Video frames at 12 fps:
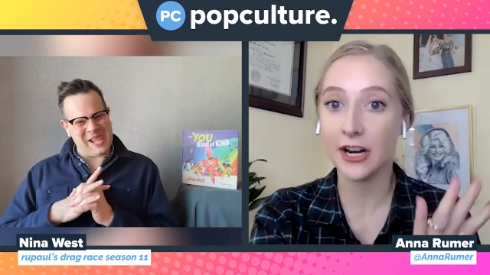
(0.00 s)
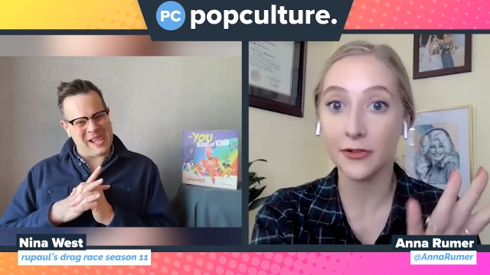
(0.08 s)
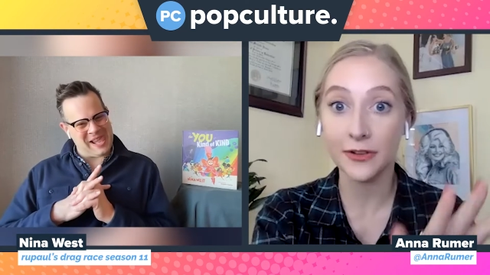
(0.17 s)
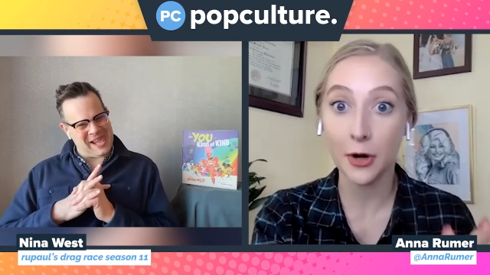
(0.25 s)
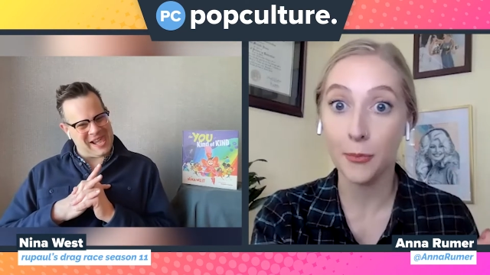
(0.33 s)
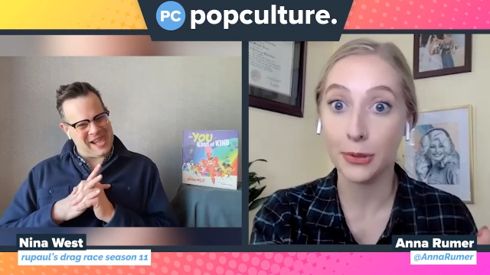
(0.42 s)
Speaker 1: got a
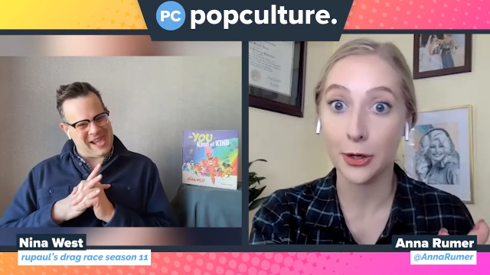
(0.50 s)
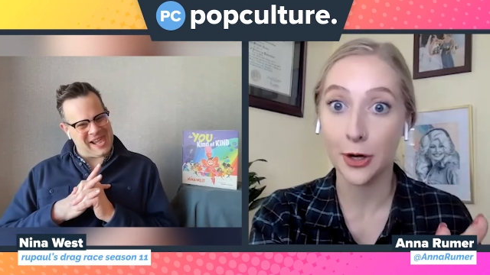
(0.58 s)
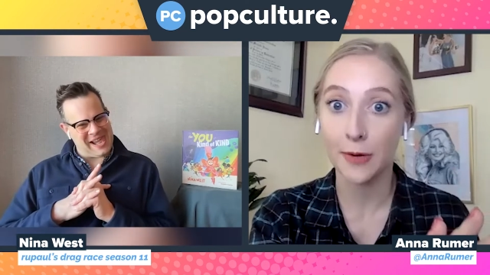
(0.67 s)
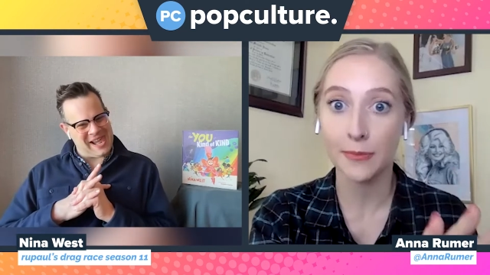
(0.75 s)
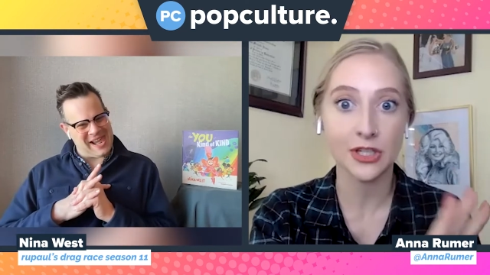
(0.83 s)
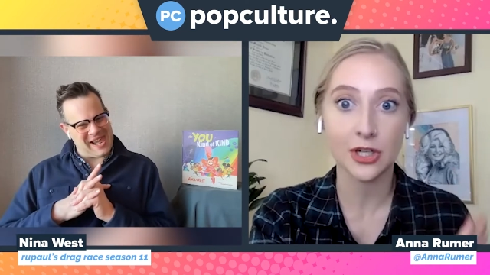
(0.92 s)
little
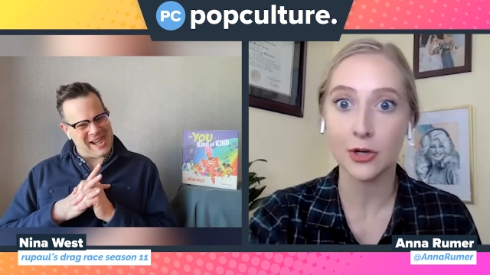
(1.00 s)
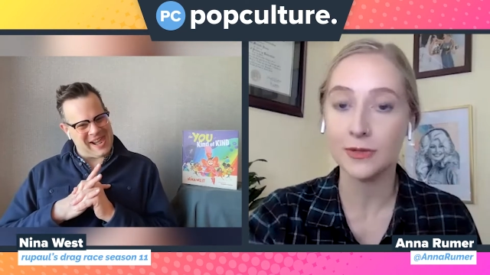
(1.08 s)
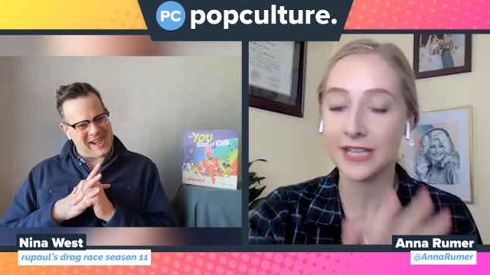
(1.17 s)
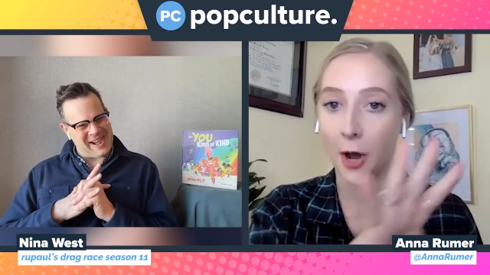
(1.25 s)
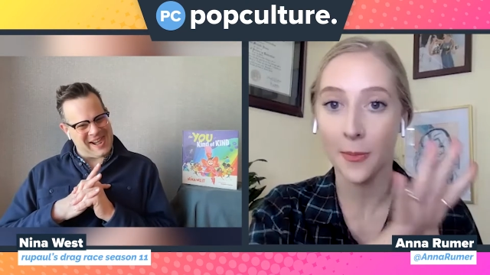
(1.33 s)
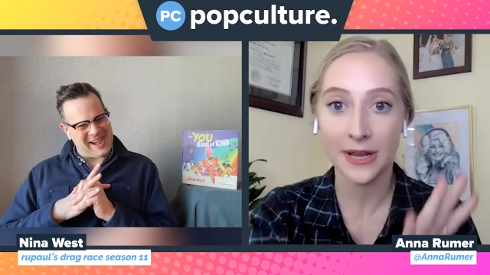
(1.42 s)
blurb too.
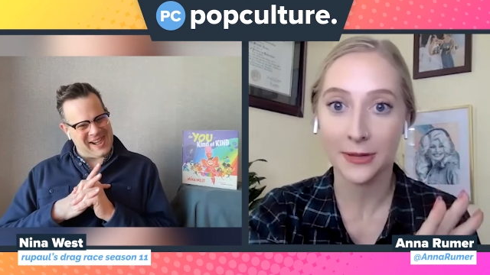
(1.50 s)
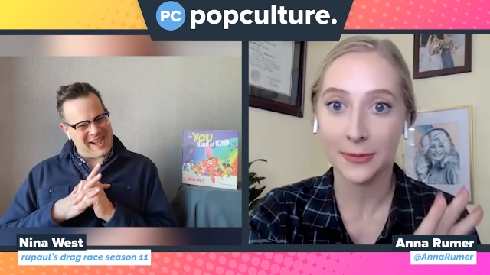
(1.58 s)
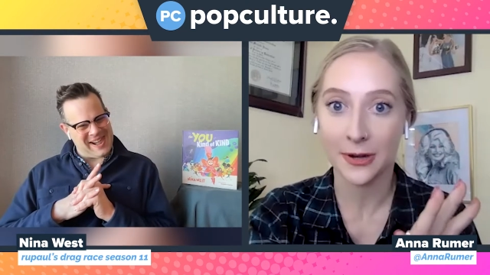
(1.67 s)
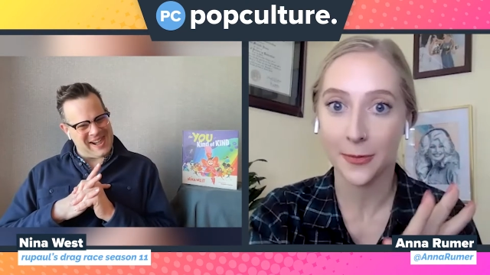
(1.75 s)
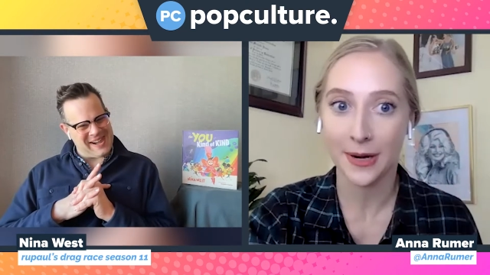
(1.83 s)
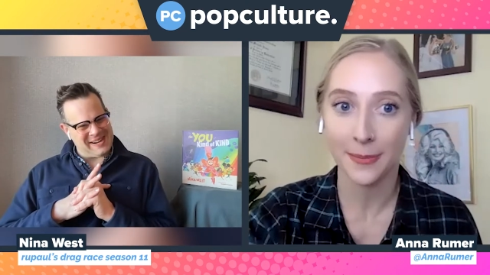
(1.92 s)
Tell me a
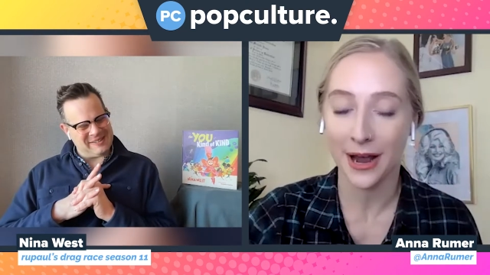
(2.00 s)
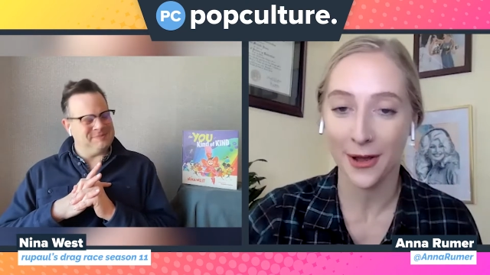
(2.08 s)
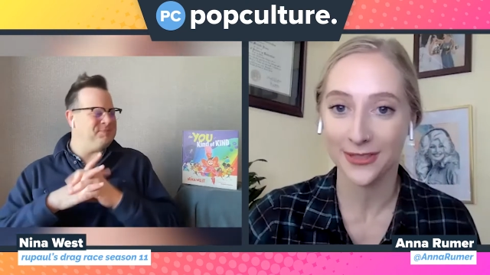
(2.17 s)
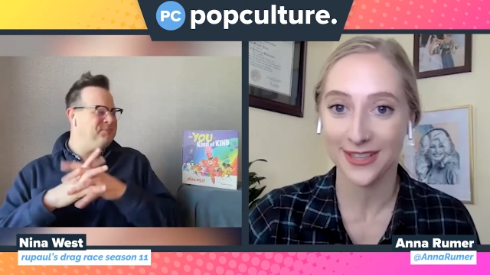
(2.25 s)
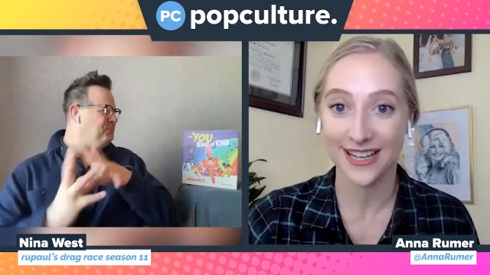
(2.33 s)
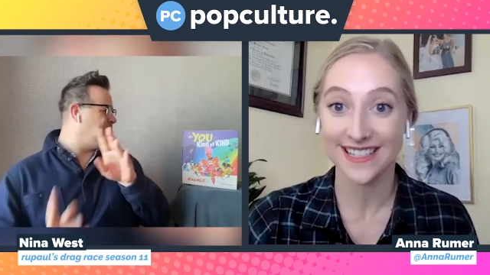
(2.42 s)
little bit
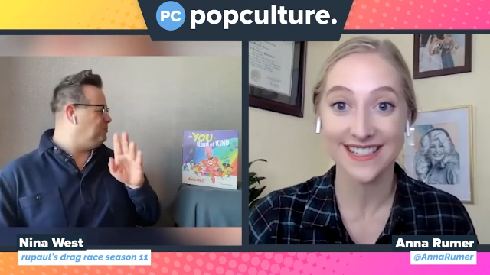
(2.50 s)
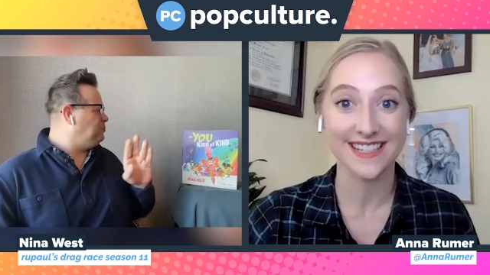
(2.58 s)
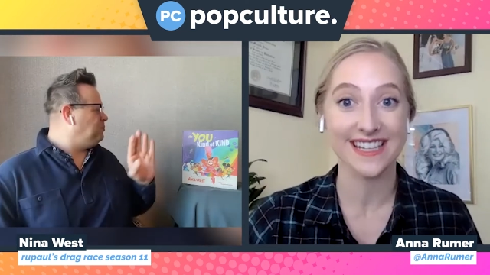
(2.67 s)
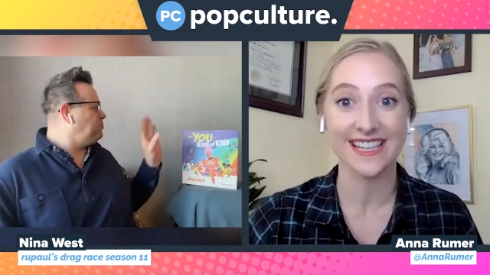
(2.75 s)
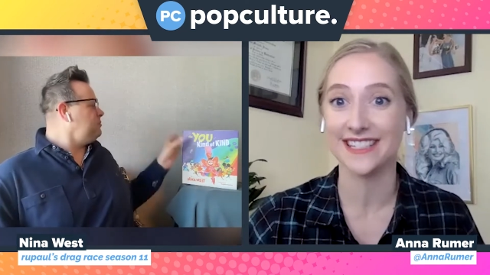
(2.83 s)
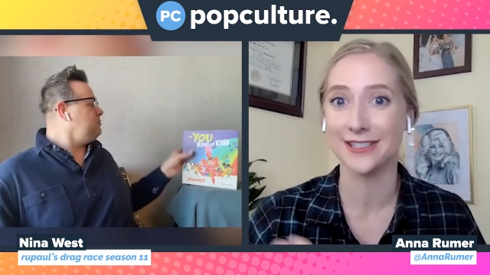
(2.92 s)
about this
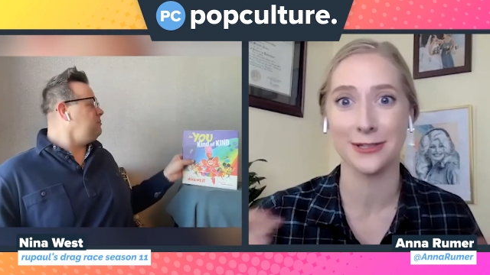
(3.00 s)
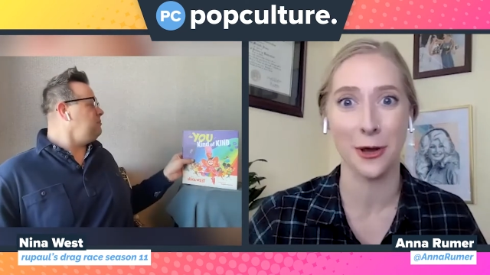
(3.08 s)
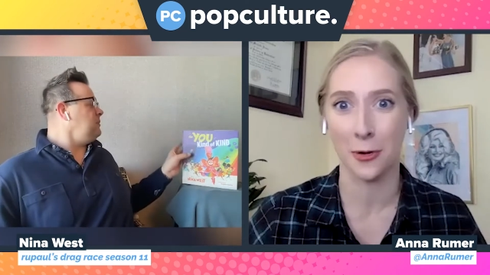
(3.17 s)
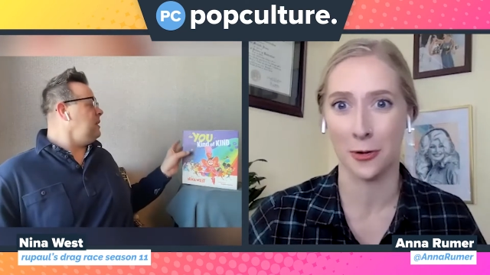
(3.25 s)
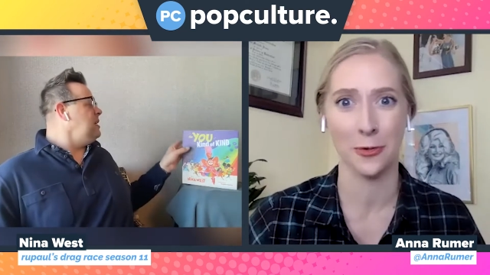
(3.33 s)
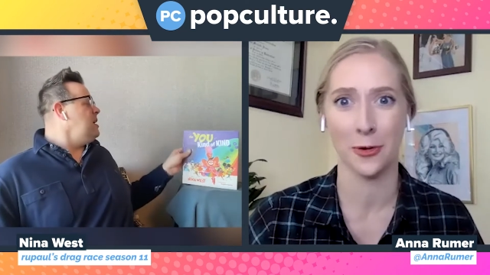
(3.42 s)
because it's
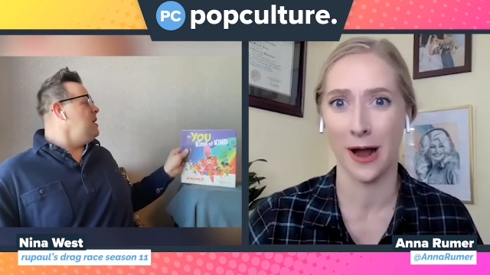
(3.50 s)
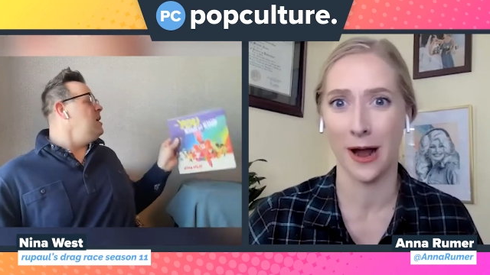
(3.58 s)
so cool.